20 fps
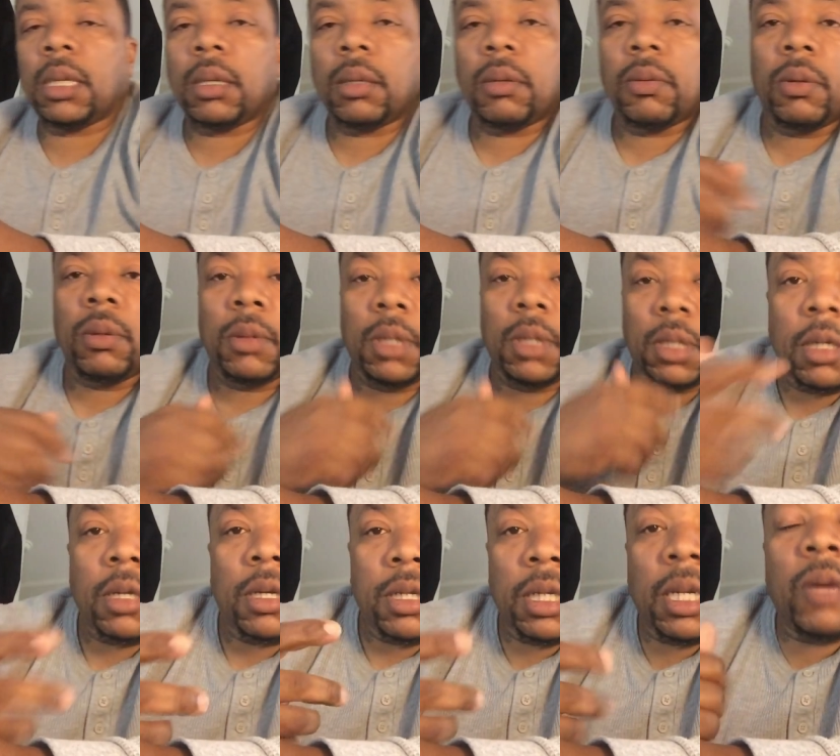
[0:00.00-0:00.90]
they was
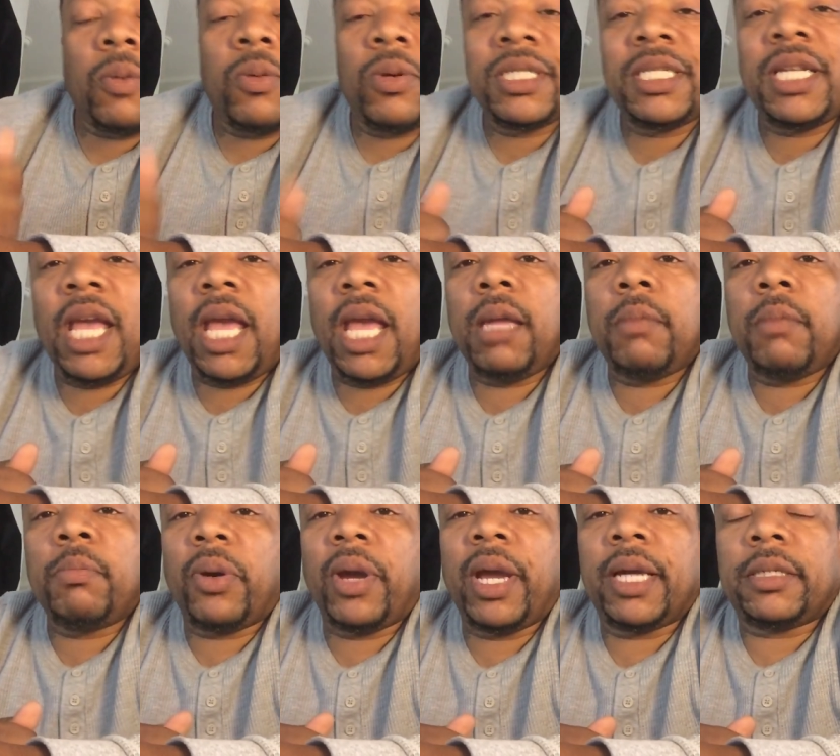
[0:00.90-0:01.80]
game bred
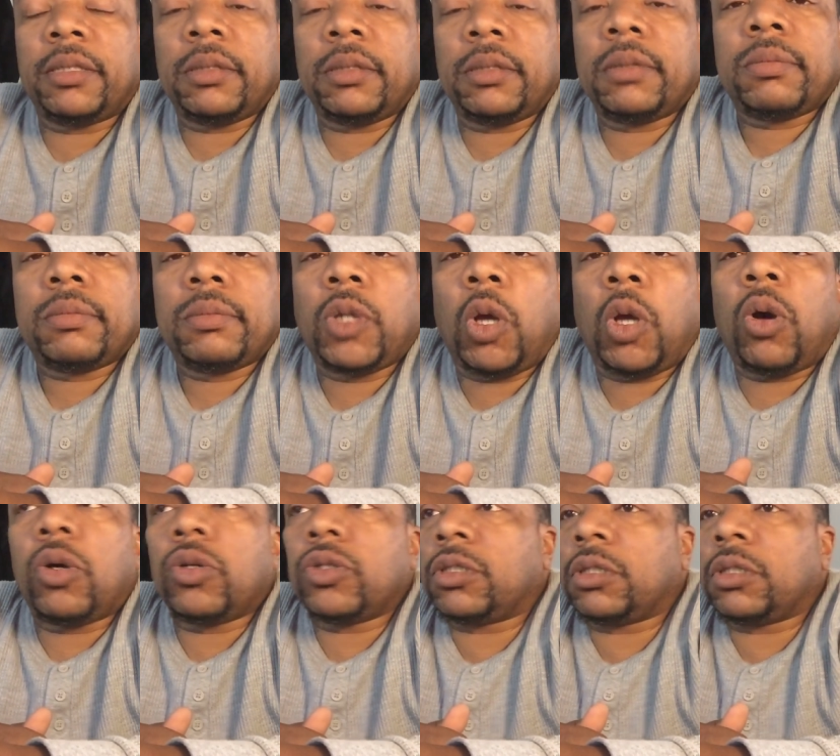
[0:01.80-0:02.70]
dogs
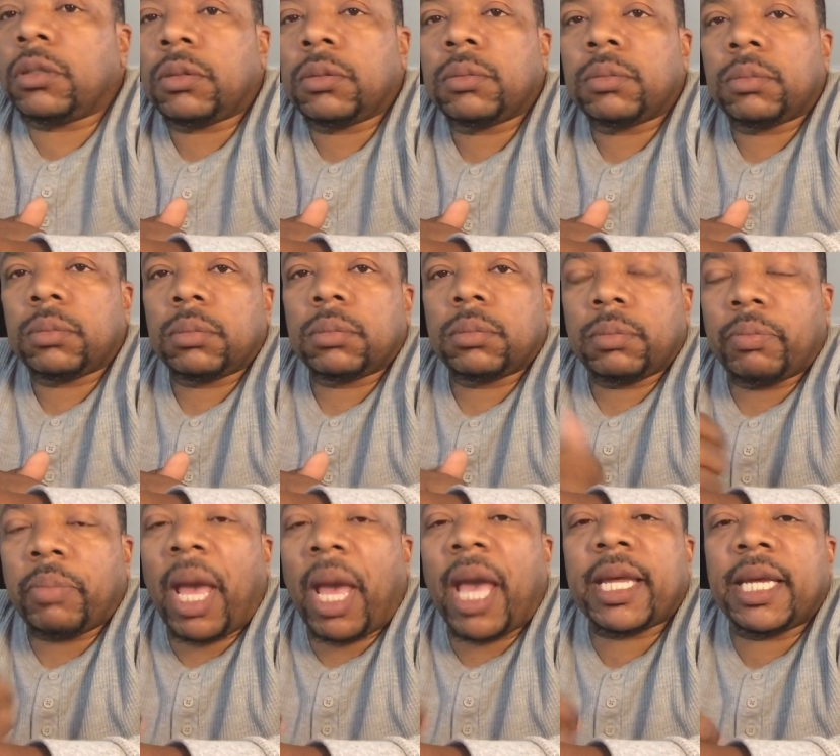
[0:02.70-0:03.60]
back in the
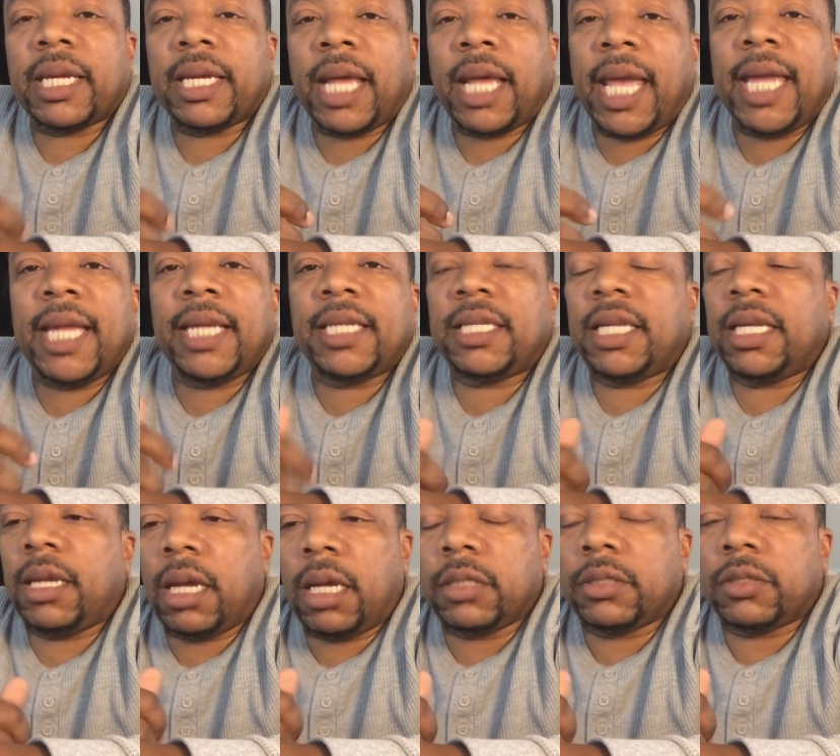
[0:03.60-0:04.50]

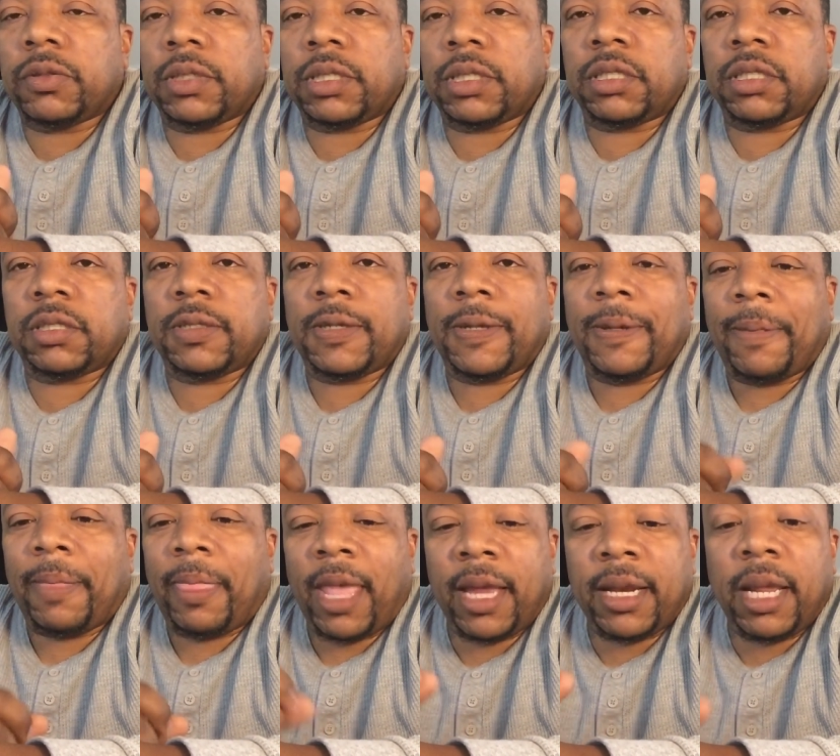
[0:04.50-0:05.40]
1800s, and they put
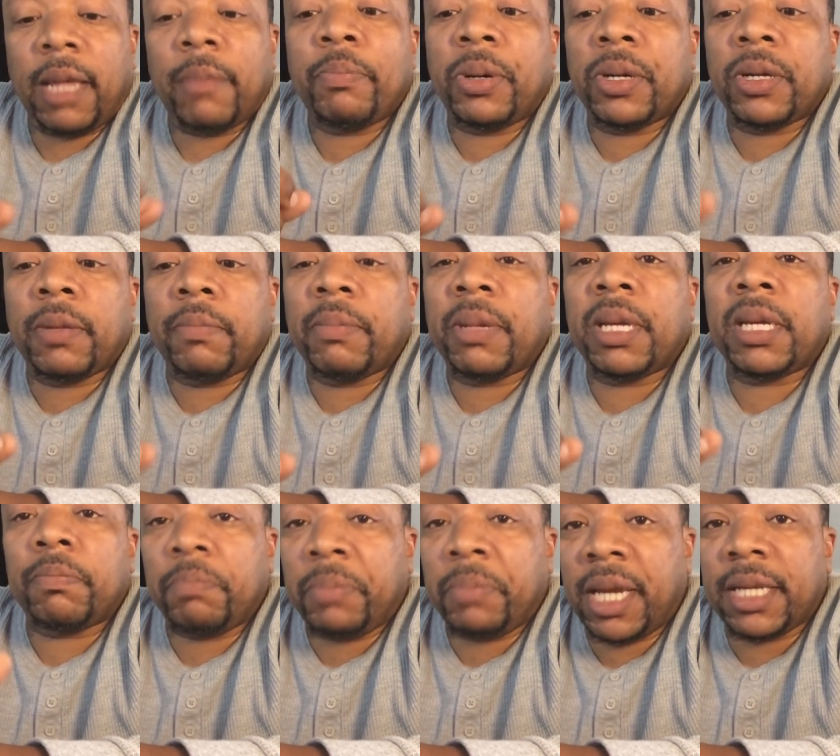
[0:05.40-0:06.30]
them in
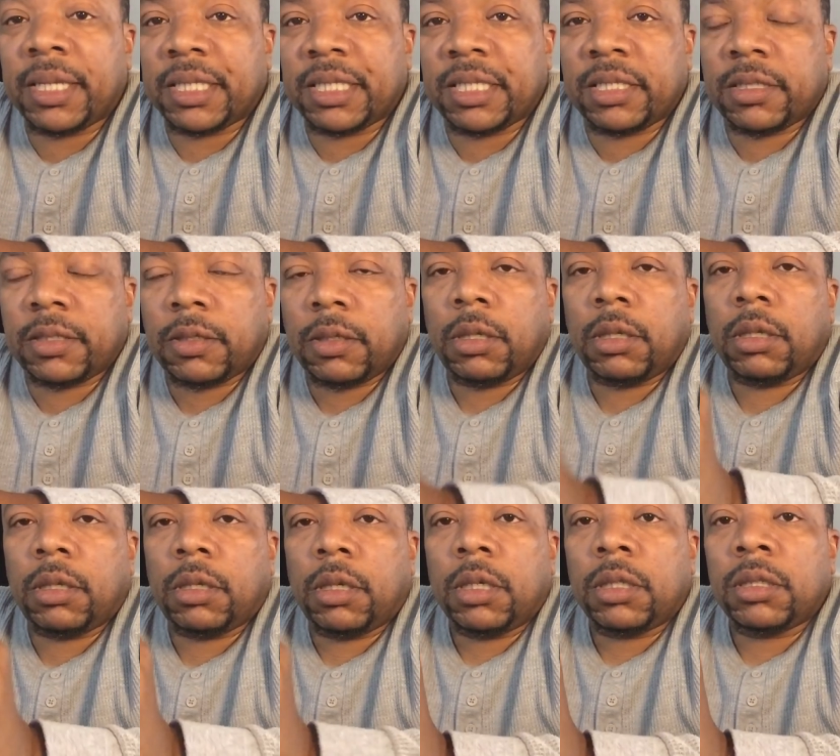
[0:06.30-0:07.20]
pits to
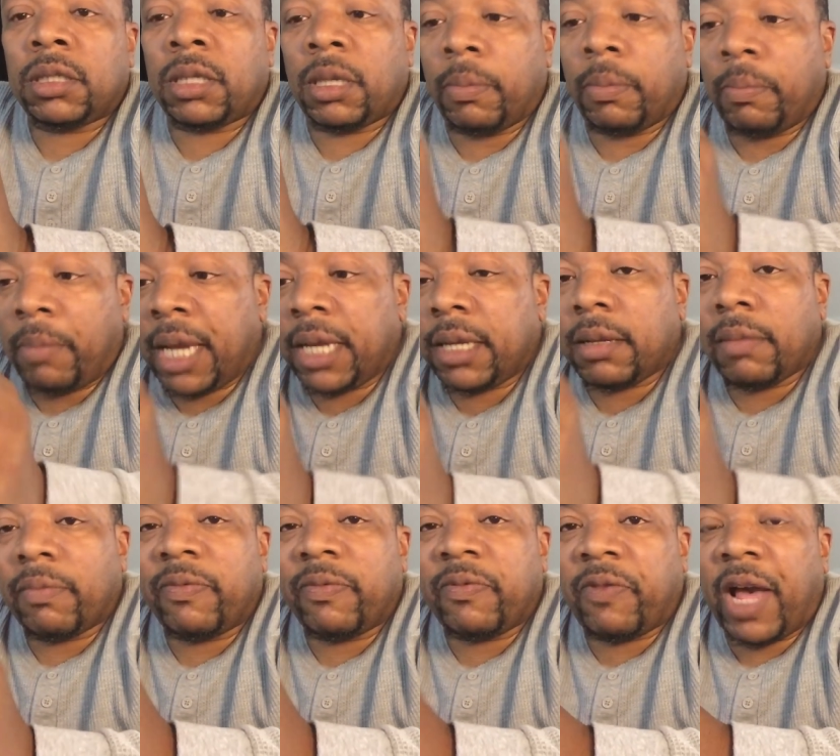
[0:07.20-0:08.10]
make them fight.
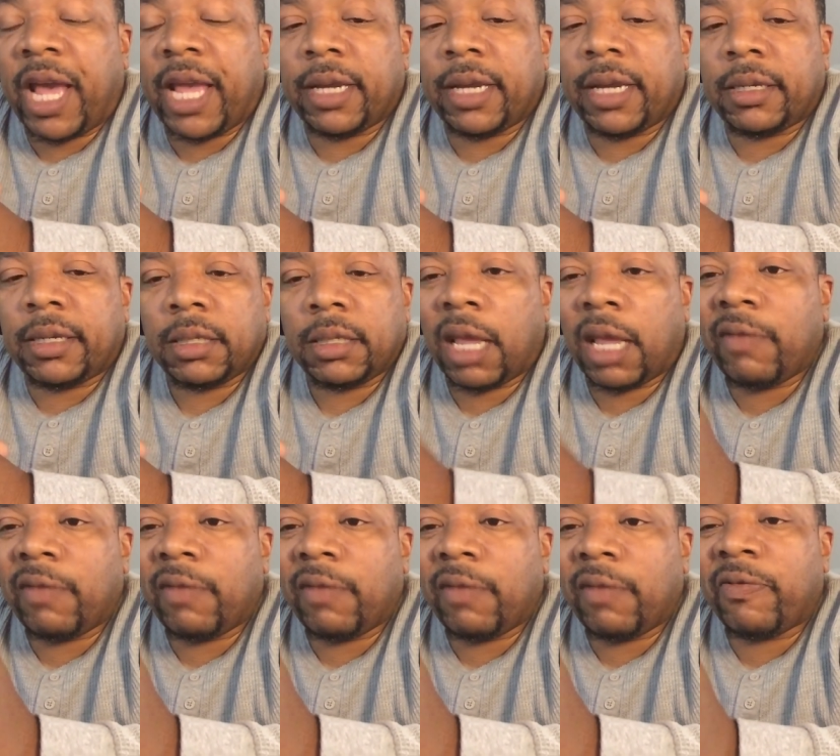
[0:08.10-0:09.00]
They fought them
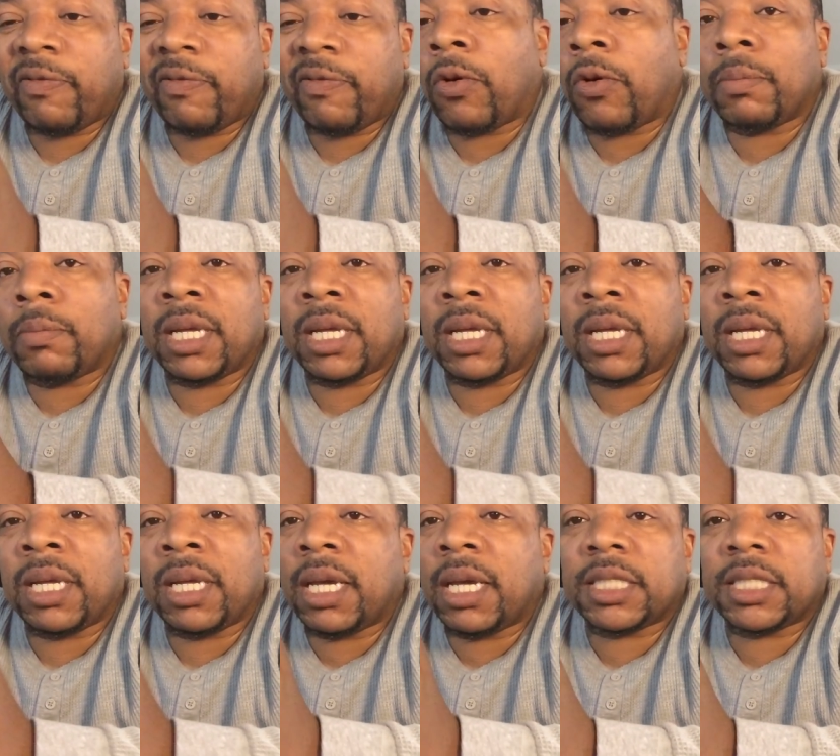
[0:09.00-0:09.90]
against
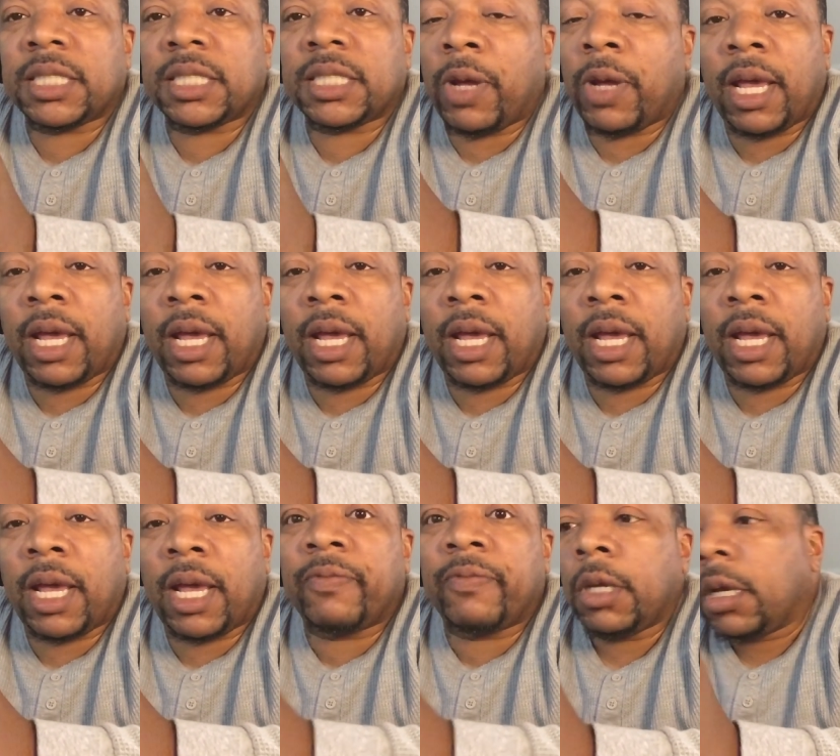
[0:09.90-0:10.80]
whatever, cause they
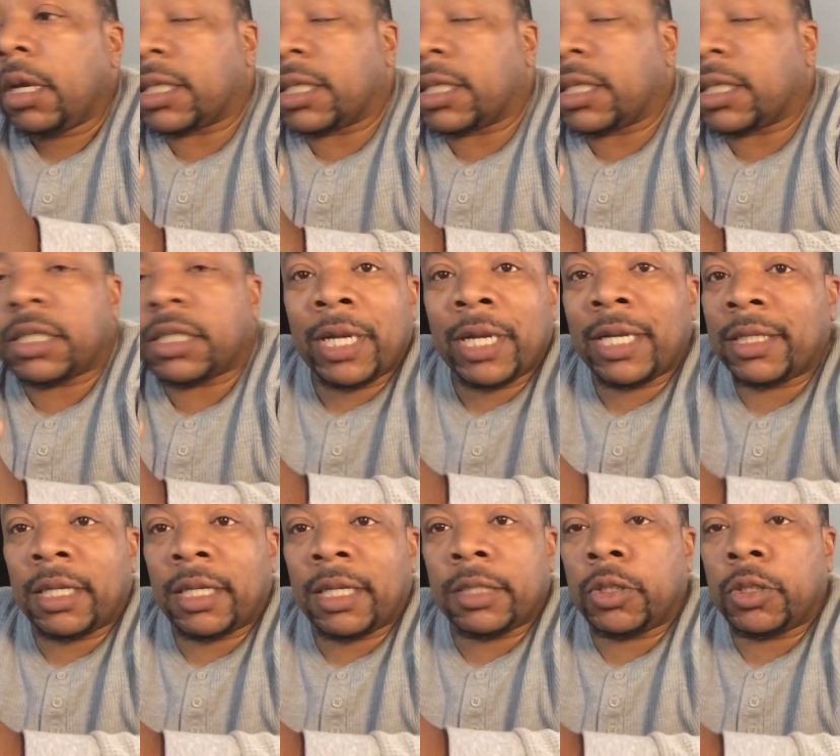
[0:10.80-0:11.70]
wanted to do this.
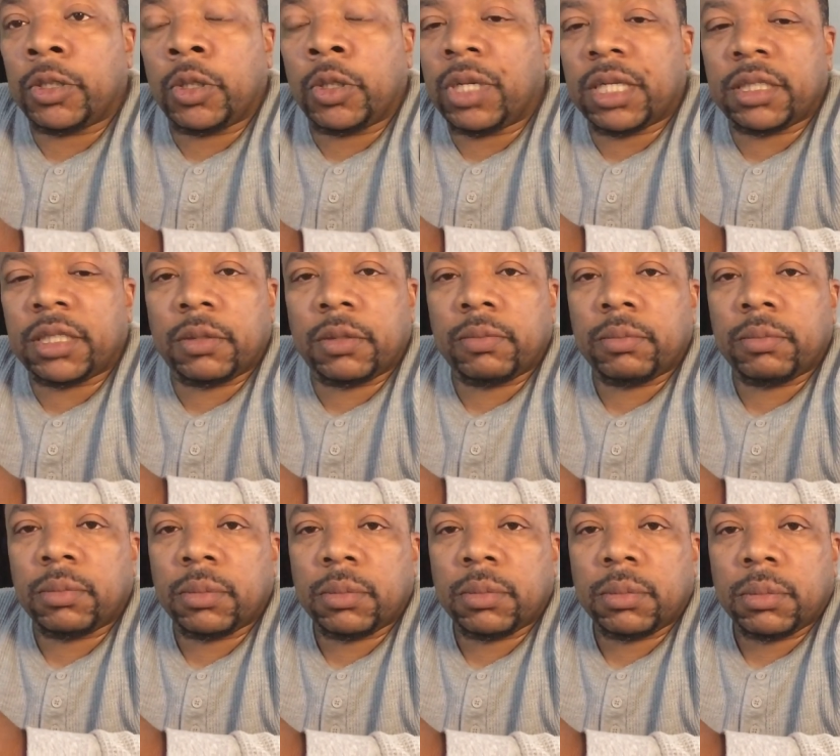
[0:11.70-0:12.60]

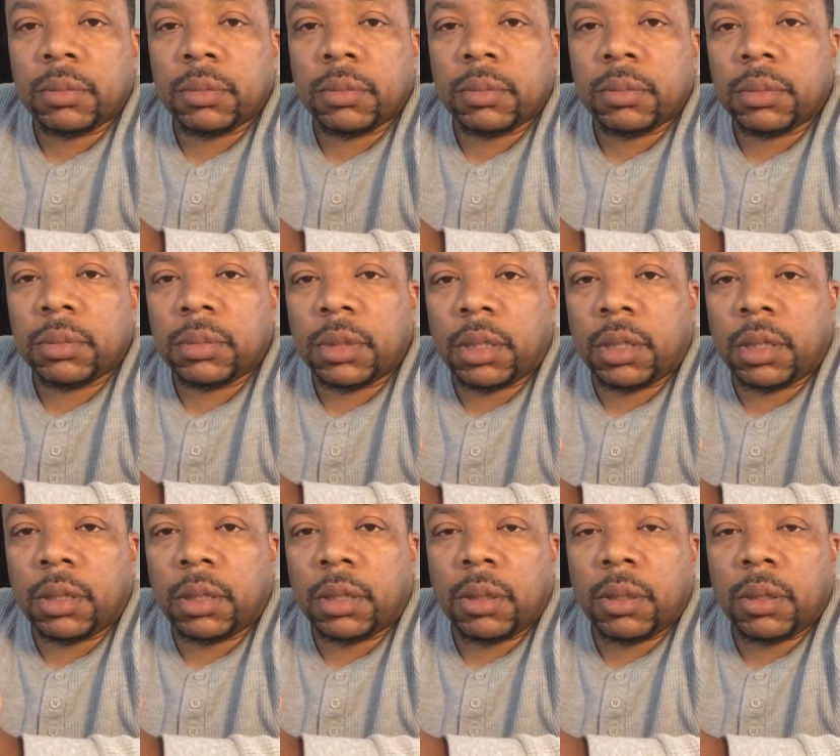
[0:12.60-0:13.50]
They
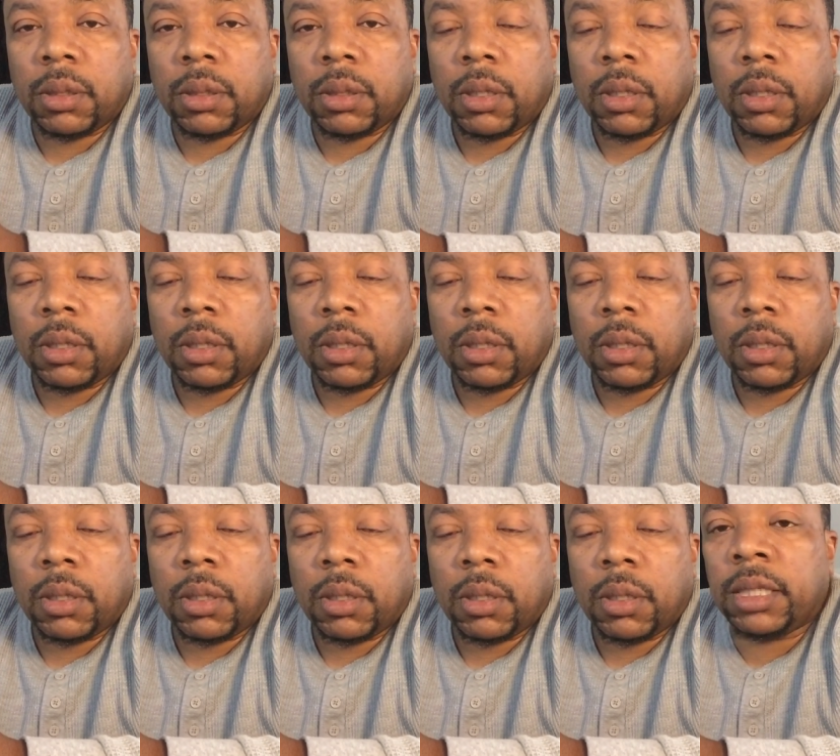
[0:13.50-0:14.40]
did like
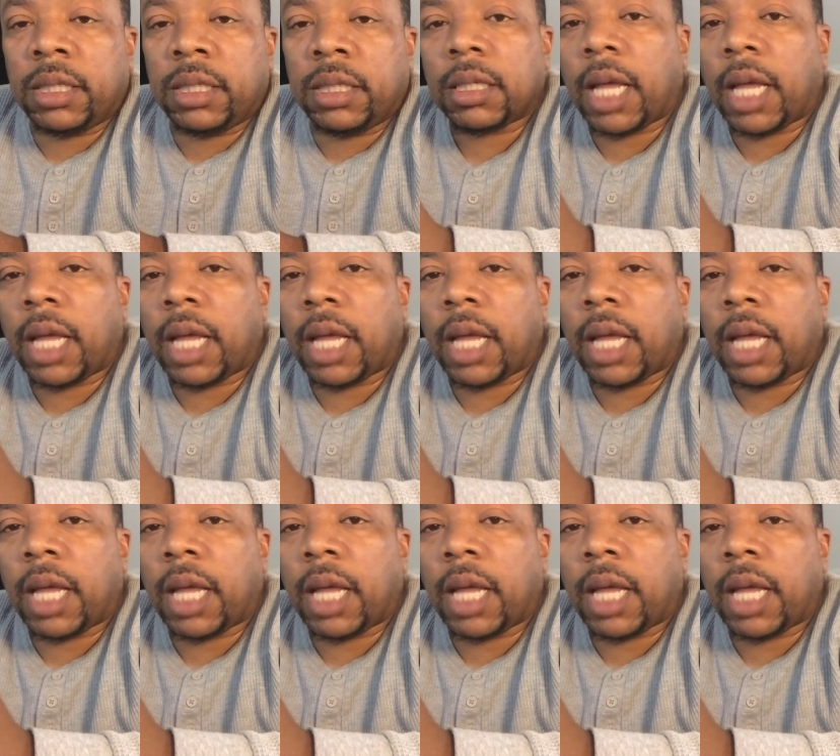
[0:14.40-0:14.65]
crazy,